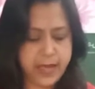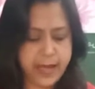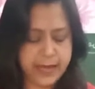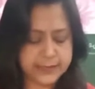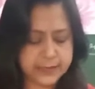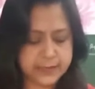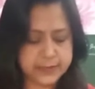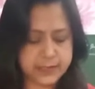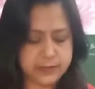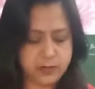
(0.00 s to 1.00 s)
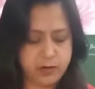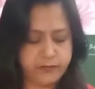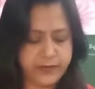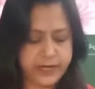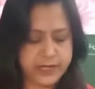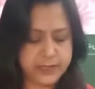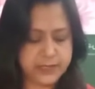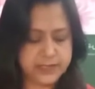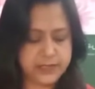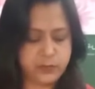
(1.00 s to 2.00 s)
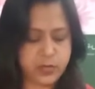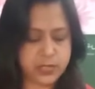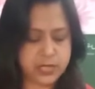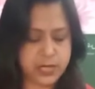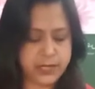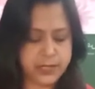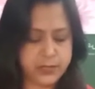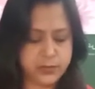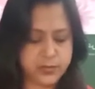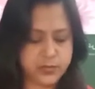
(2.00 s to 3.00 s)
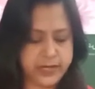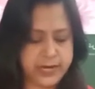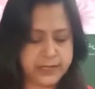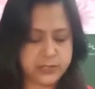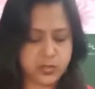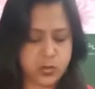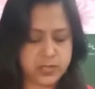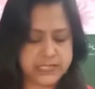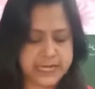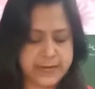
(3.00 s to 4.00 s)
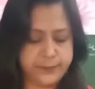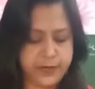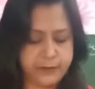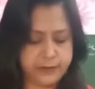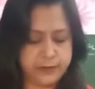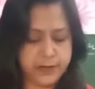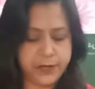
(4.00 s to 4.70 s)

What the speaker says: As a result of it, the seawater continues to get salts and mineral.